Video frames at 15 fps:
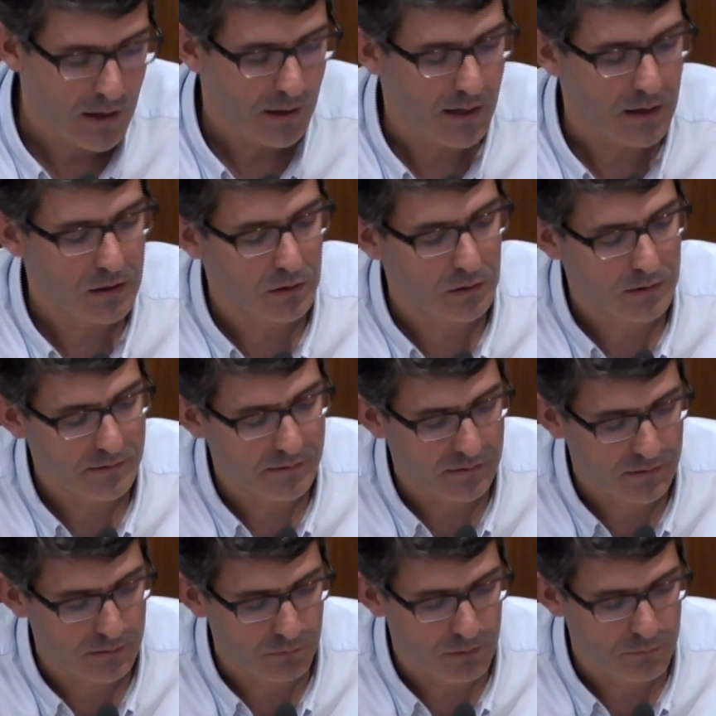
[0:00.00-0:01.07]

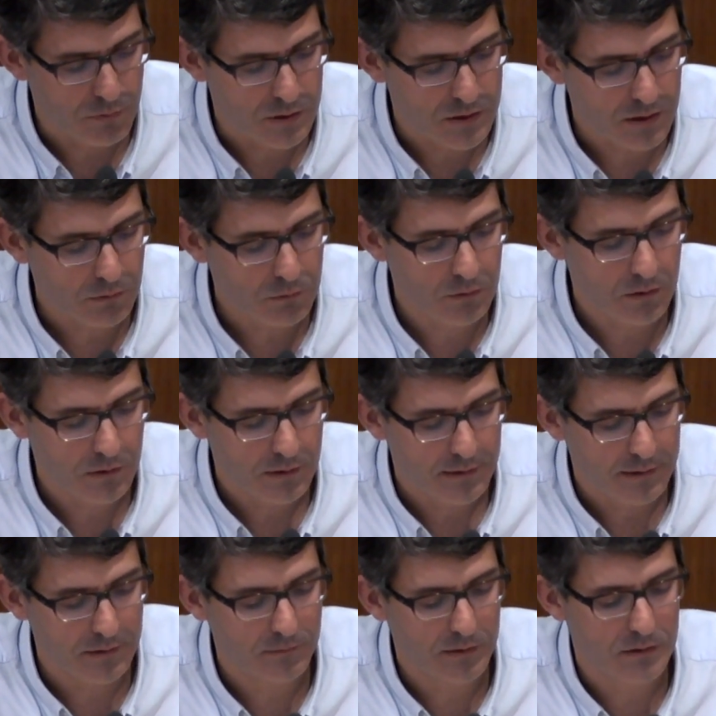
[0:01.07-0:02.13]
Catholicism in particular,
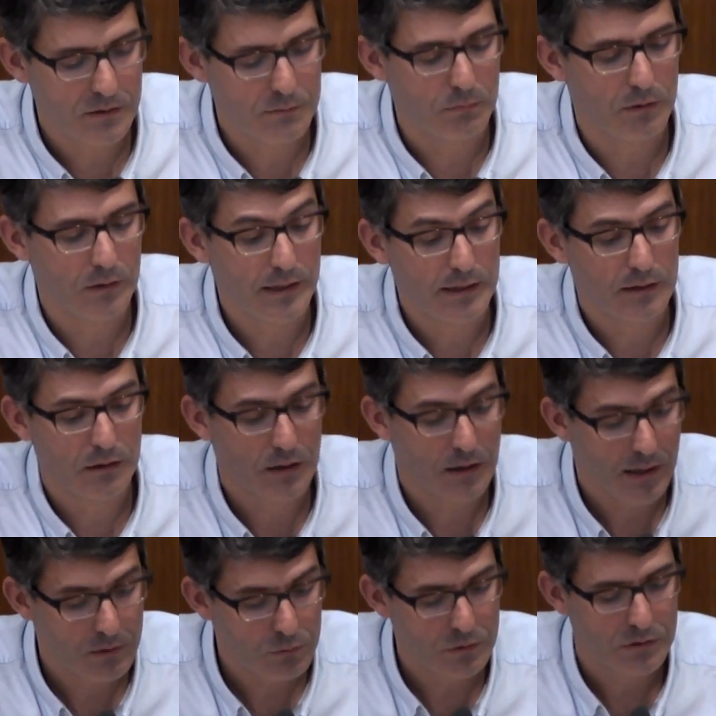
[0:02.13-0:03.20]
given its political
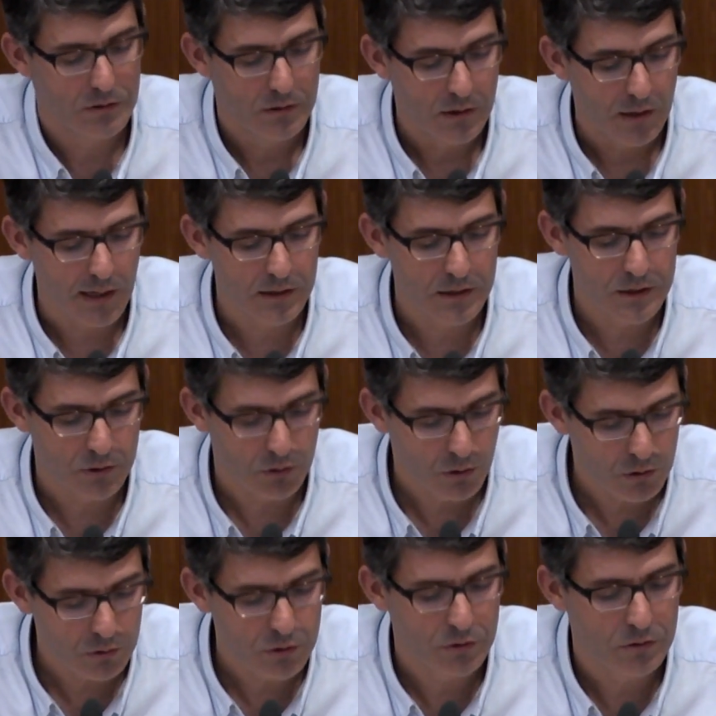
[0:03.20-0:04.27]
clout and its
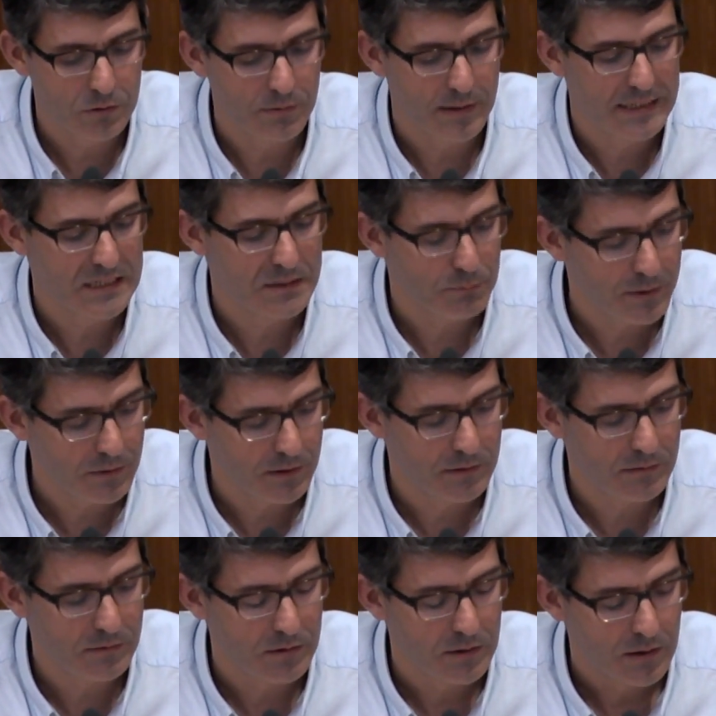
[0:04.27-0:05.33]
long-term
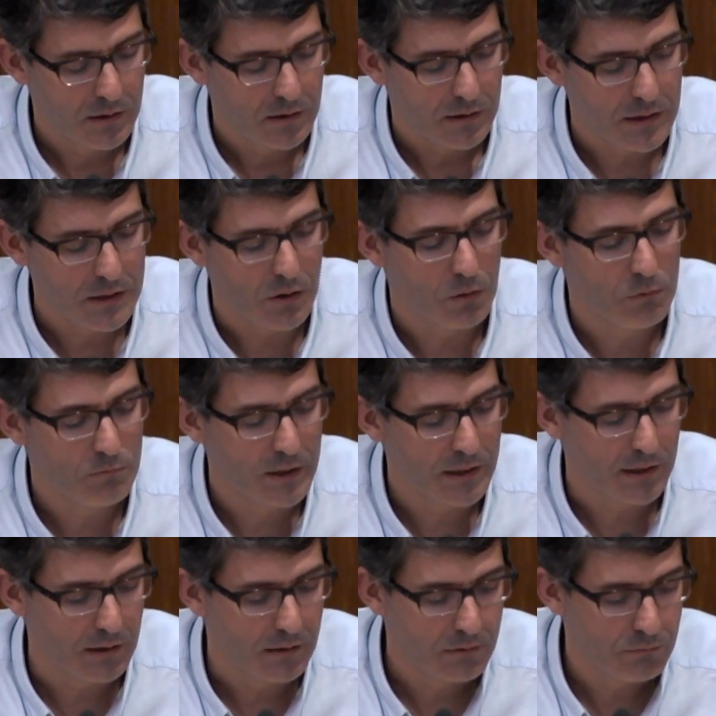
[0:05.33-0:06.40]
experience, is
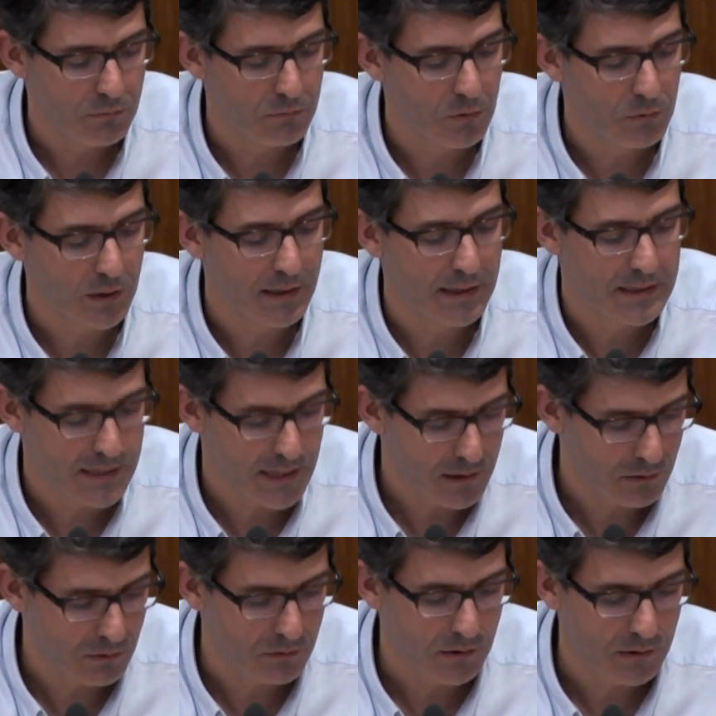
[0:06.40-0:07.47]
already promoting a
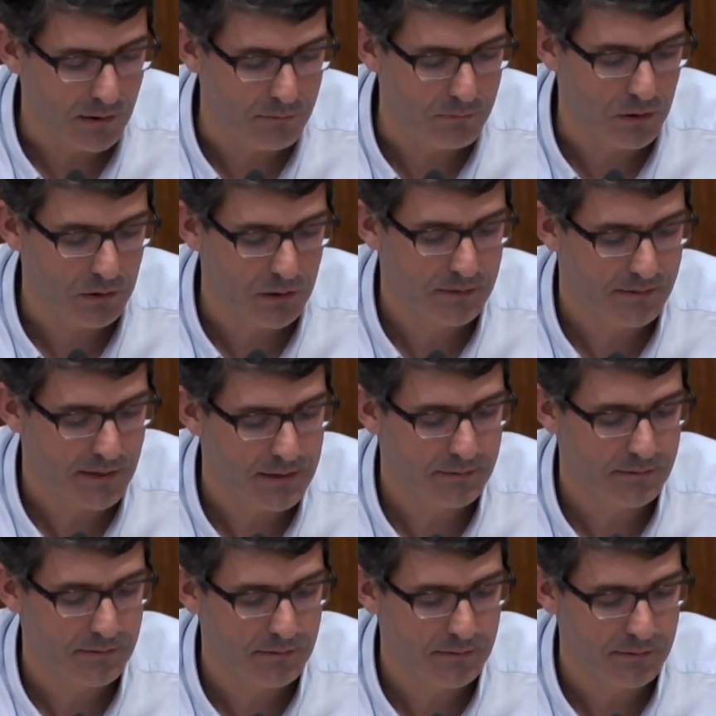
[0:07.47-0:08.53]
dialogue among the
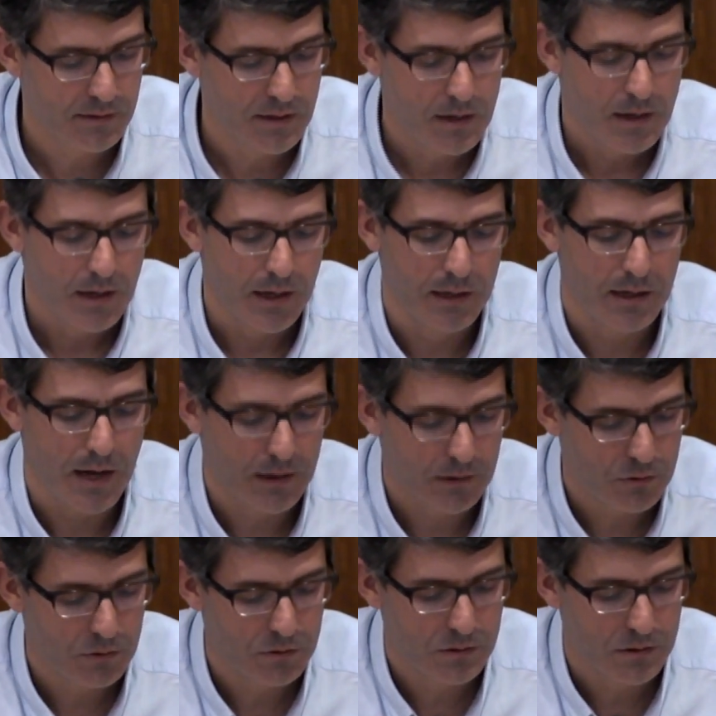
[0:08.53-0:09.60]
sciences and
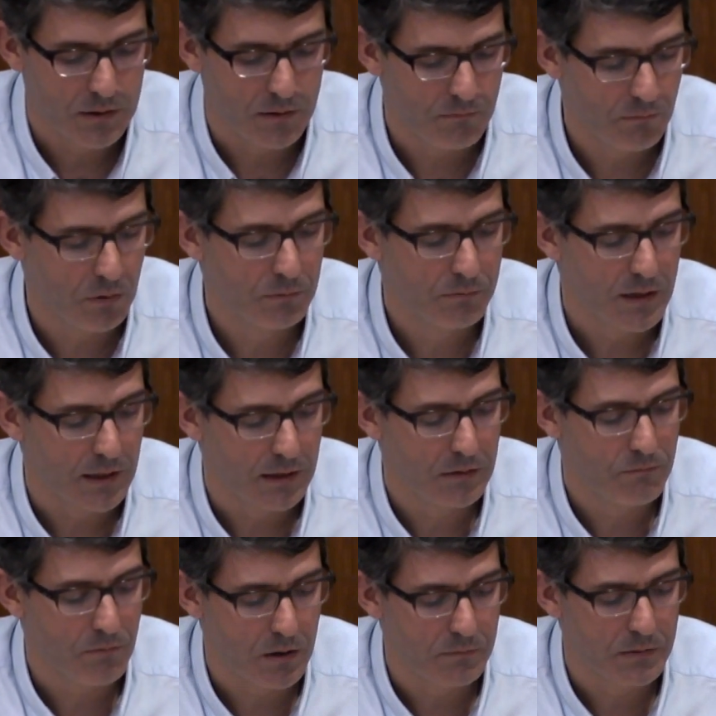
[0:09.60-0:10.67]
actors involved in the
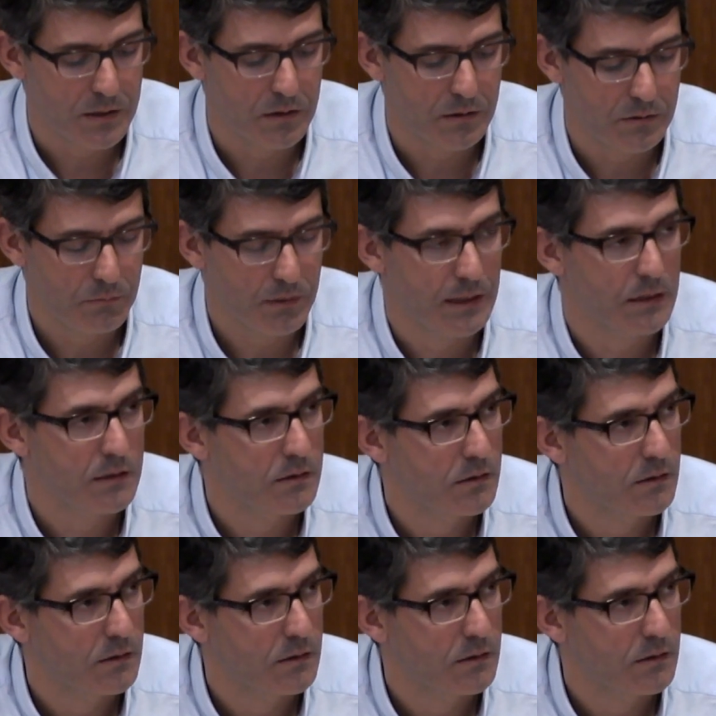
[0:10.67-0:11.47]
environmental debate.